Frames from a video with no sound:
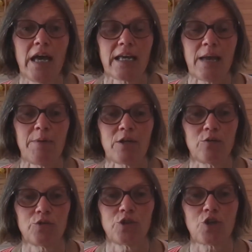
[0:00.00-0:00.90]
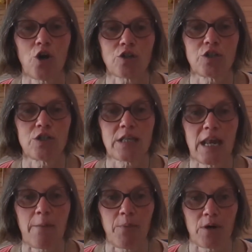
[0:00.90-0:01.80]
chemicals and toxins that
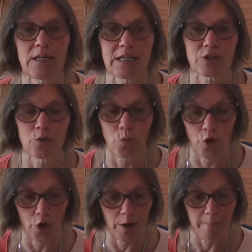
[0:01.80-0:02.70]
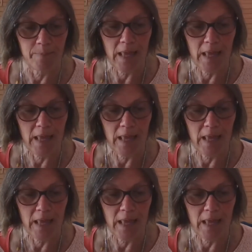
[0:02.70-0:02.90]
our body doesn't work.